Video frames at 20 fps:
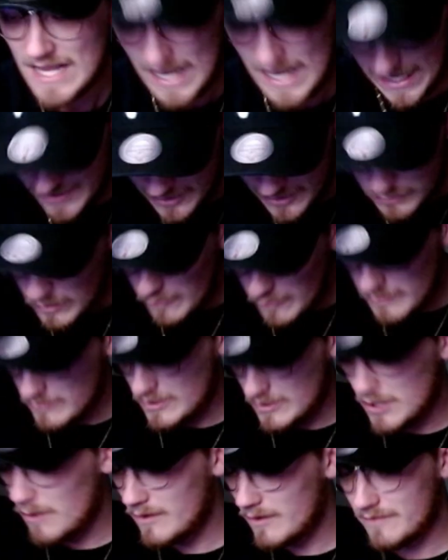I think what we
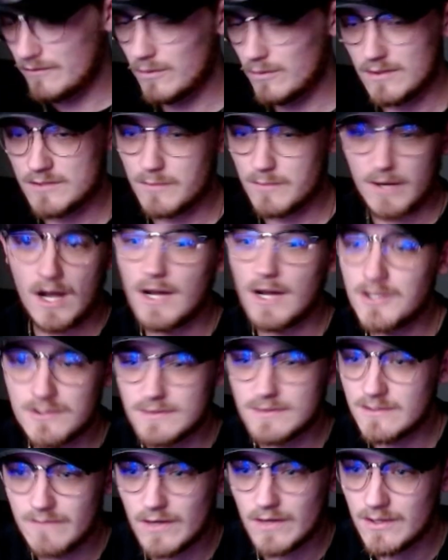were going for is what
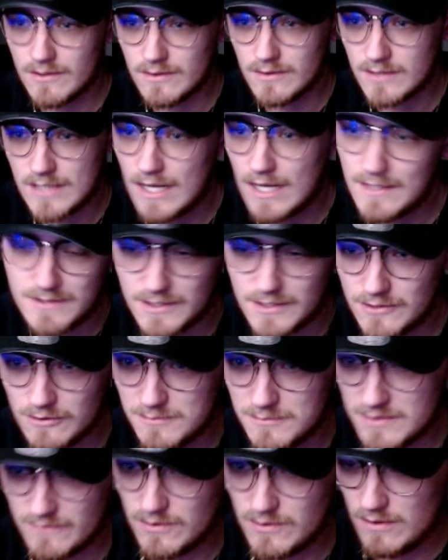hundreds of other content
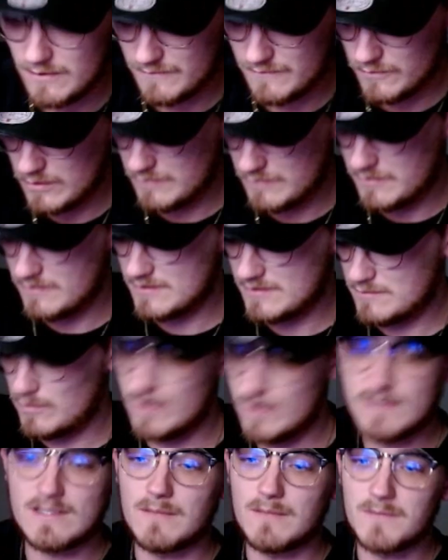groups have gone for up to this
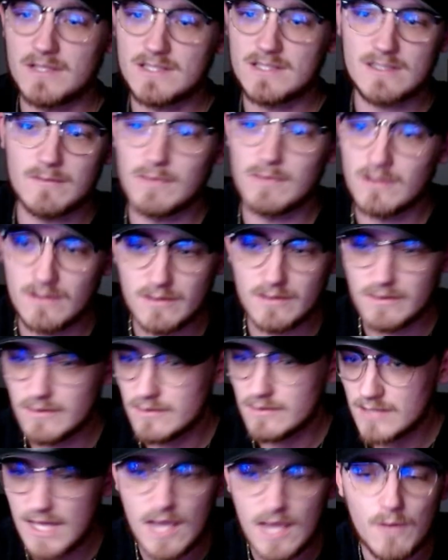point, something similar
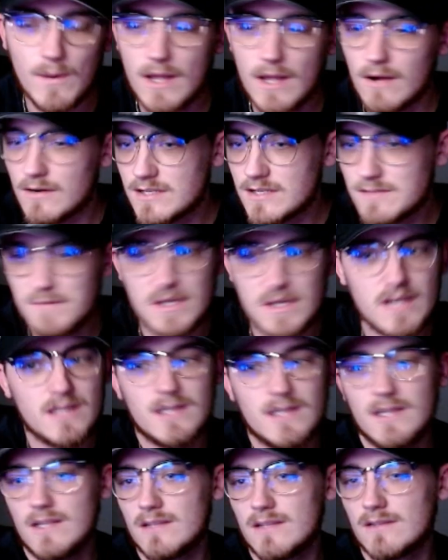to KYR
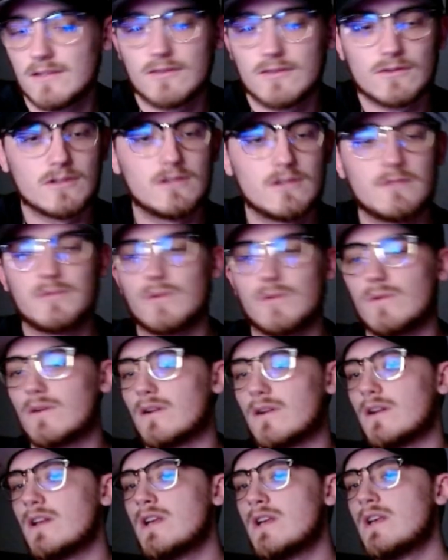Speedy in the group,
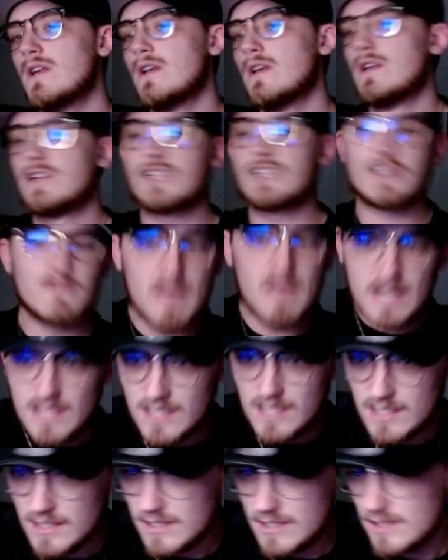or
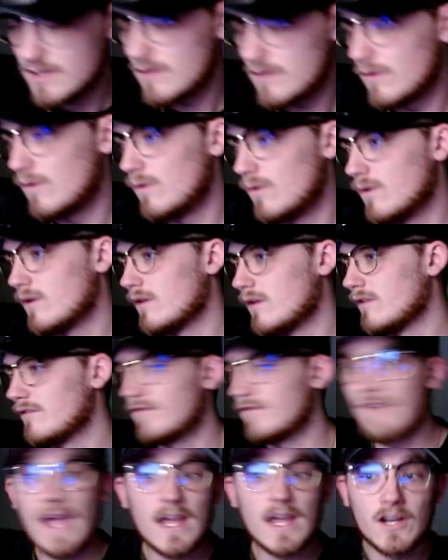Schmitty, or
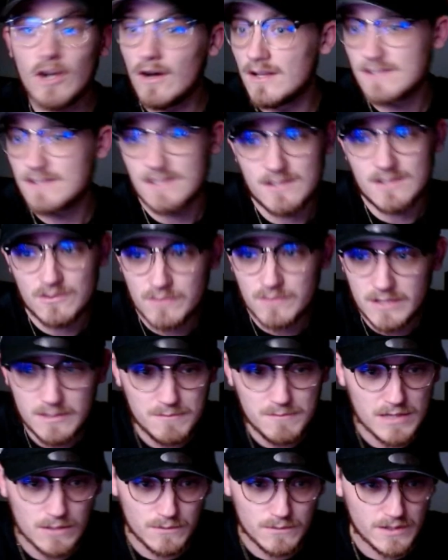Vanos is a really
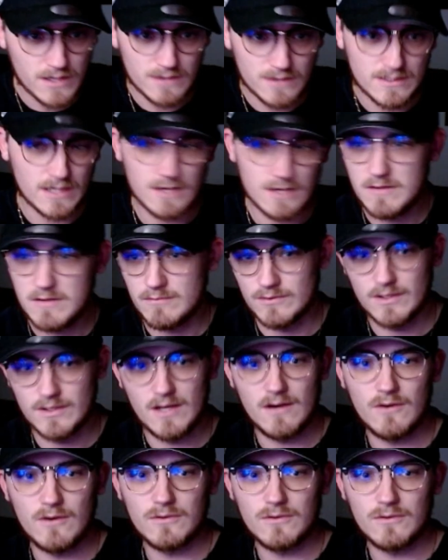big one that a ton of people know.